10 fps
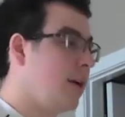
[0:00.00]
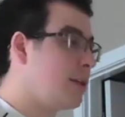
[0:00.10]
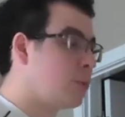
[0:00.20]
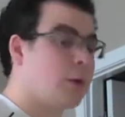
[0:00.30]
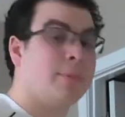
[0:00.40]

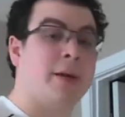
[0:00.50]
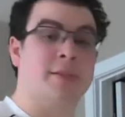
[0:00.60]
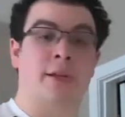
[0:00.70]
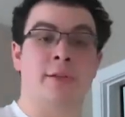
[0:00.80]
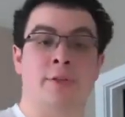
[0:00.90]
As one of my
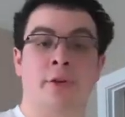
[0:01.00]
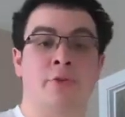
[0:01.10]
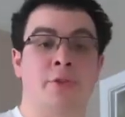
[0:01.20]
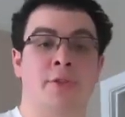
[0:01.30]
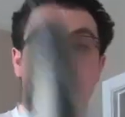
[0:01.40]
tennis
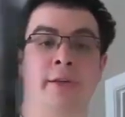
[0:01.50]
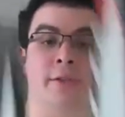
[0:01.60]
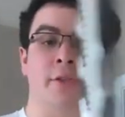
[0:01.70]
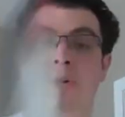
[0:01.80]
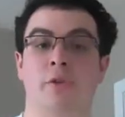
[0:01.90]
coaches say,
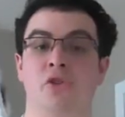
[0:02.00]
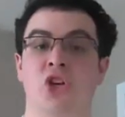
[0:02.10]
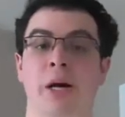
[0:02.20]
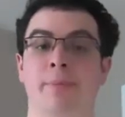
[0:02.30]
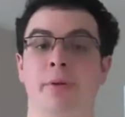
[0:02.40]
it's called
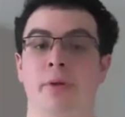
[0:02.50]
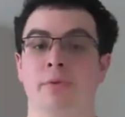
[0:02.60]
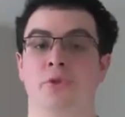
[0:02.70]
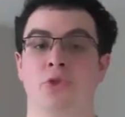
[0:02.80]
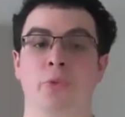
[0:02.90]
chop
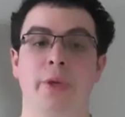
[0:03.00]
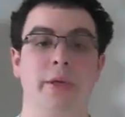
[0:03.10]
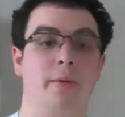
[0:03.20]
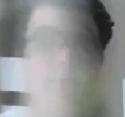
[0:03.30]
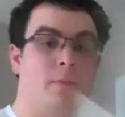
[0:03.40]

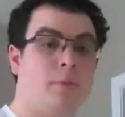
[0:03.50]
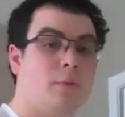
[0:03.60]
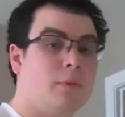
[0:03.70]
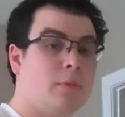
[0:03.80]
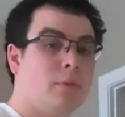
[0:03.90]
suey.
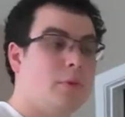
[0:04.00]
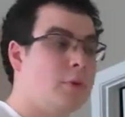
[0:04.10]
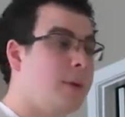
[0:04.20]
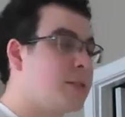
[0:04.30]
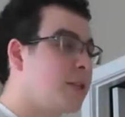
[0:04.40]

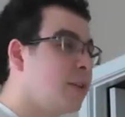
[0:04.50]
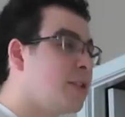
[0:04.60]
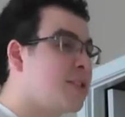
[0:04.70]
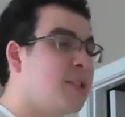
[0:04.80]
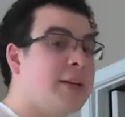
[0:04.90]
You're basically
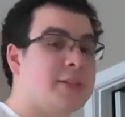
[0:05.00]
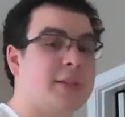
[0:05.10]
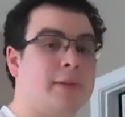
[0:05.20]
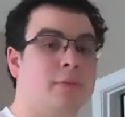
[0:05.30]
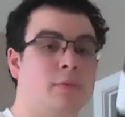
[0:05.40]

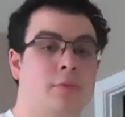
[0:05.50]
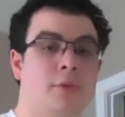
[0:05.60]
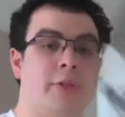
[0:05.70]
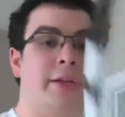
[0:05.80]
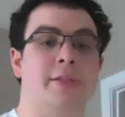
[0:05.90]
slicing
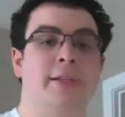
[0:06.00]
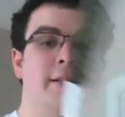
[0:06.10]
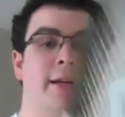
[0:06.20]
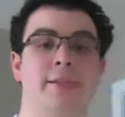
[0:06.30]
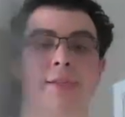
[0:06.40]

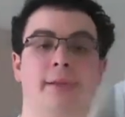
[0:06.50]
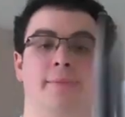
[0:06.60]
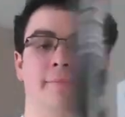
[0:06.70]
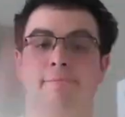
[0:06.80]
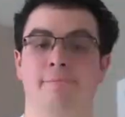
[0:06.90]
and dicing.
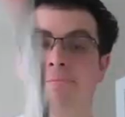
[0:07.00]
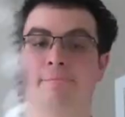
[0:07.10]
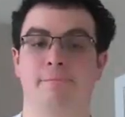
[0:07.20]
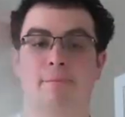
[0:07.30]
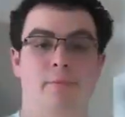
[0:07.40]

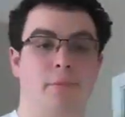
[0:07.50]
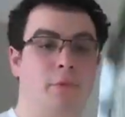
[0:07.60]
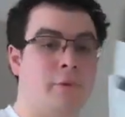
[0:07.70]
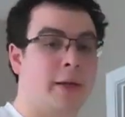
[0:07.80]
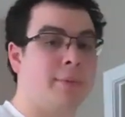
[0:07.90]

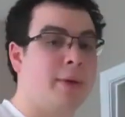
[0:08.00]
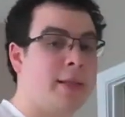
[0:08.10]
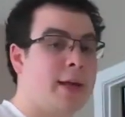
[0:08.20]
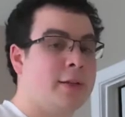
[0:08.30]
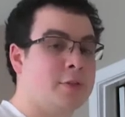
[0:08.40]
Would
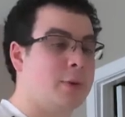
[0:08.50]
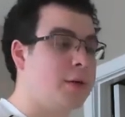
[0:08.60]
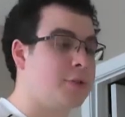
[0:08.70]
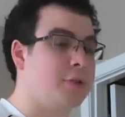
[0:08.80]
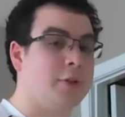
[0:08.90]
recommend that as
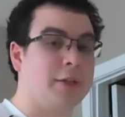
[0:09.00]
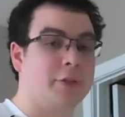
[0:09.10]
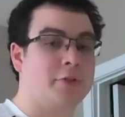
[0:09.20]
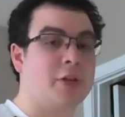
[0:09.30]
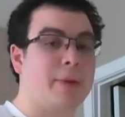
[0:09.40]
well. So you're like,
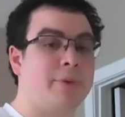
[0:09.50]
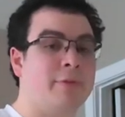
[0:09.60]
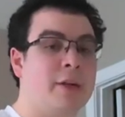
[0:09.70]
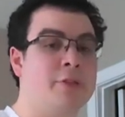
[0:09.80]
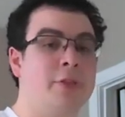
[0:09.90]
you're chopping
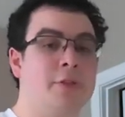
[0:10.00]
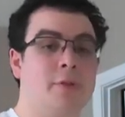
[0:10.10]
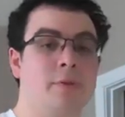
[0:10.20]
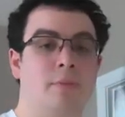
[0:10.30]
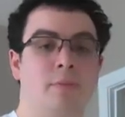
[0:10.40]
veggies,
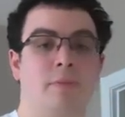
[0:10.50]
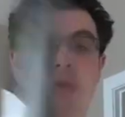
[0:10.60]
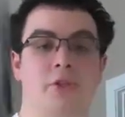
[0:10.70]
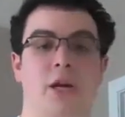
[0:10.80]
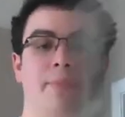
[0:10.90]

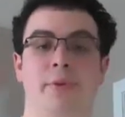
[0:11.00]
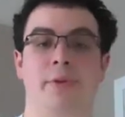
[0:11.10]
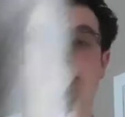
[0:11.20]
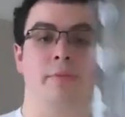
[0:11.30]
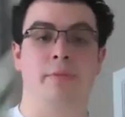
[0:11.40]

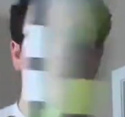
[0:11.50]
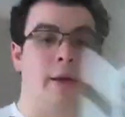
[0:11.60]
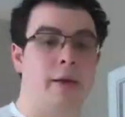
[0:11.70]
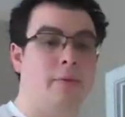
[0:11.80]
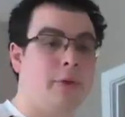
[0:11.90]
chopping,
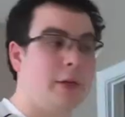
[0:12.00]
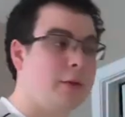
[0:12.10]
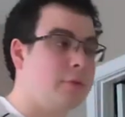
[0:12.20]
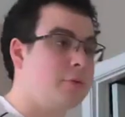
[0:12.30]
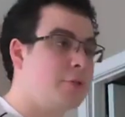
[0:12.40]
you
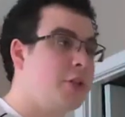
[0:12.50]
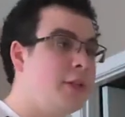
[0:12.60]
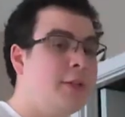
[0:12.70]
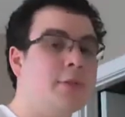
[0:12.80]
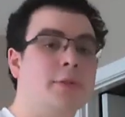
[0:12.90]
know,
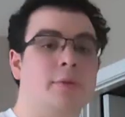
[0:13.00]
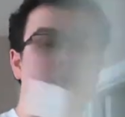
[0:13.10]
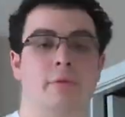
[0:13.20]
cheese,